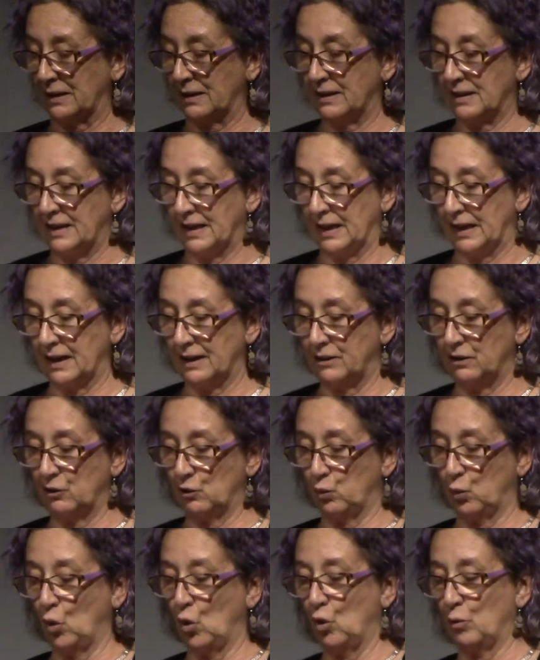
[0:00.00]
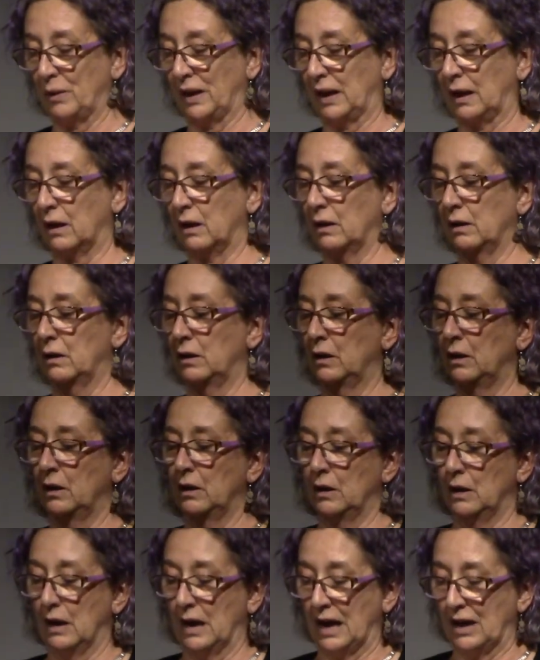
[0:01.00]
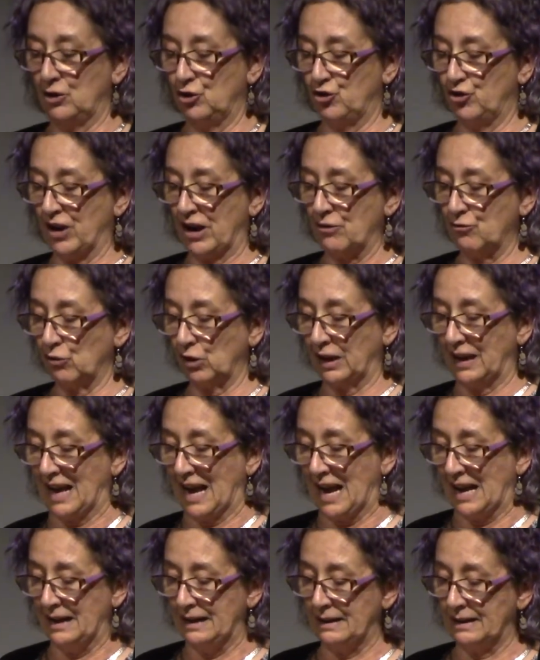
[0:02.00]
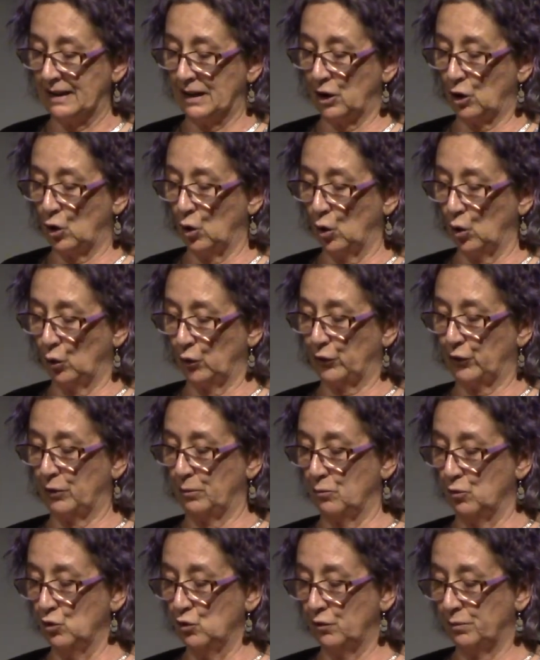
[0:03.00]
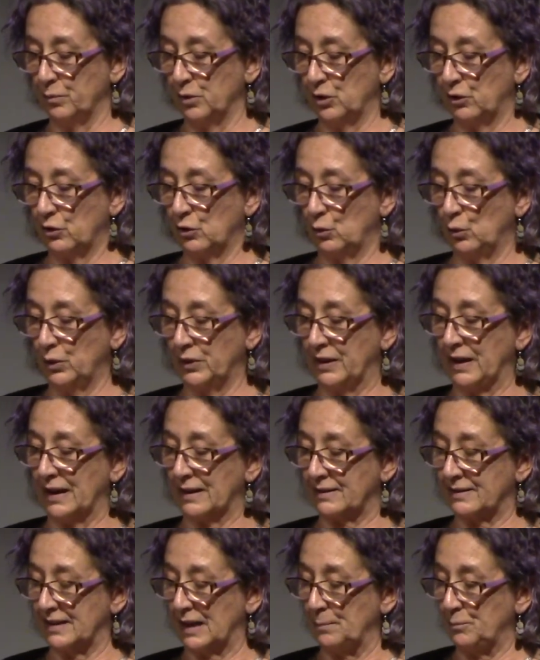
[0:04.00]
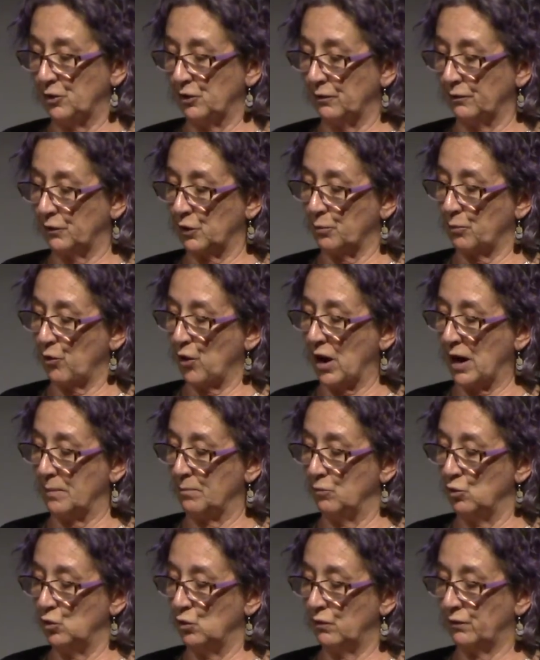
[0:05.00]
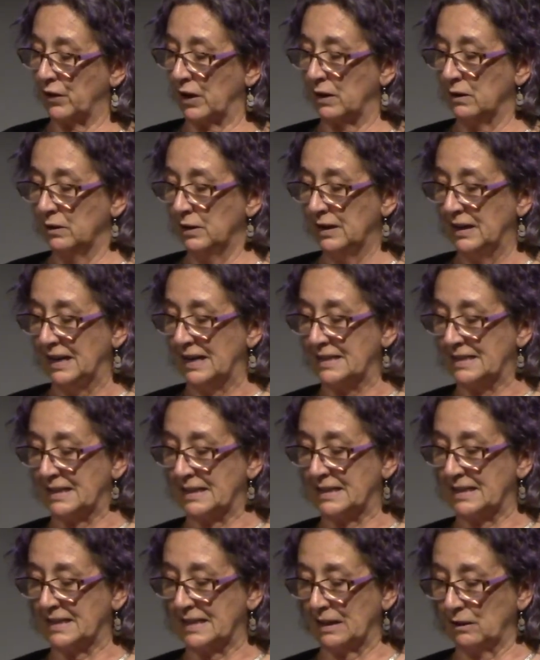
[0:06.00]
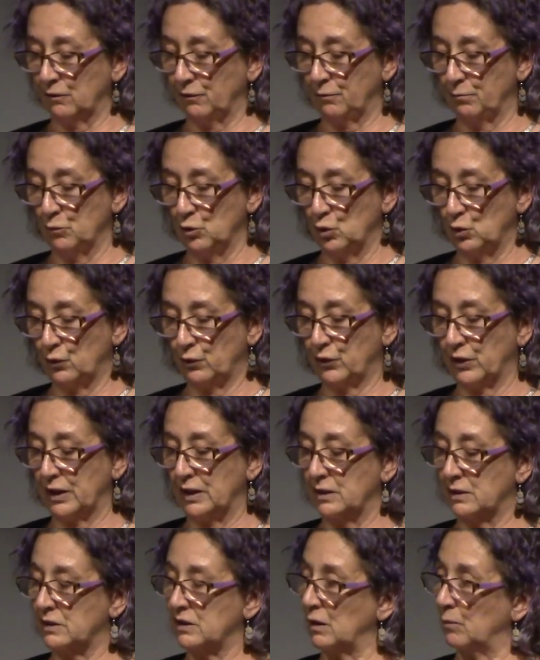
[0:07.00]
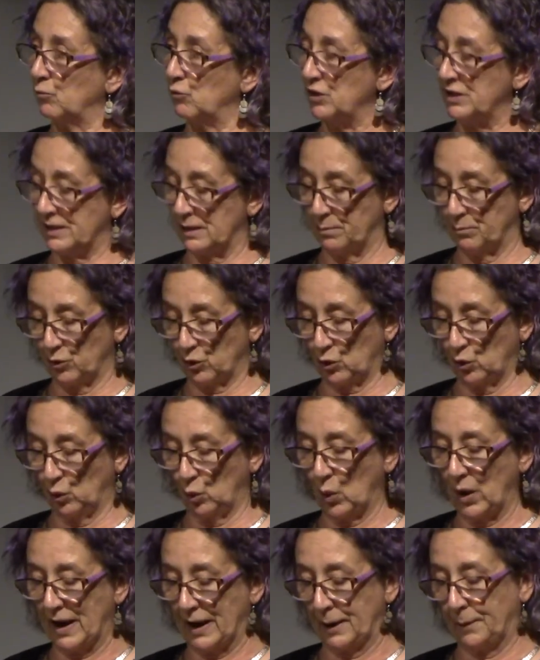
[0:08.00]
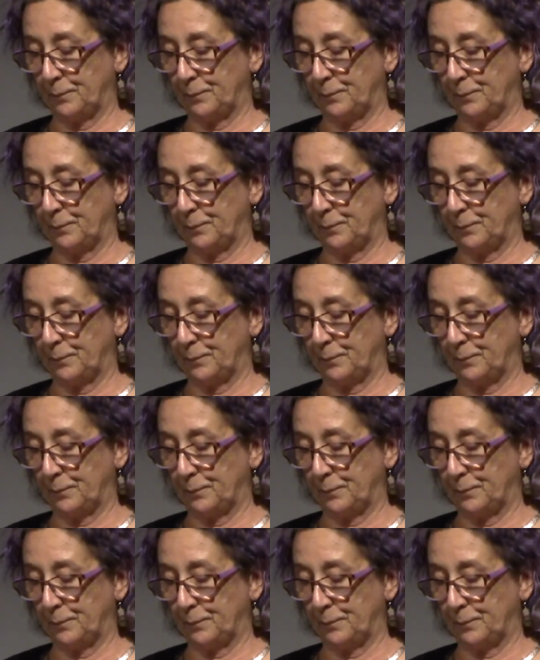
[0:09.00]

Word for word: thing it is warming. And generally, anything causing movement, with the exception of the prime mover, is itself moved in some reciprocal way.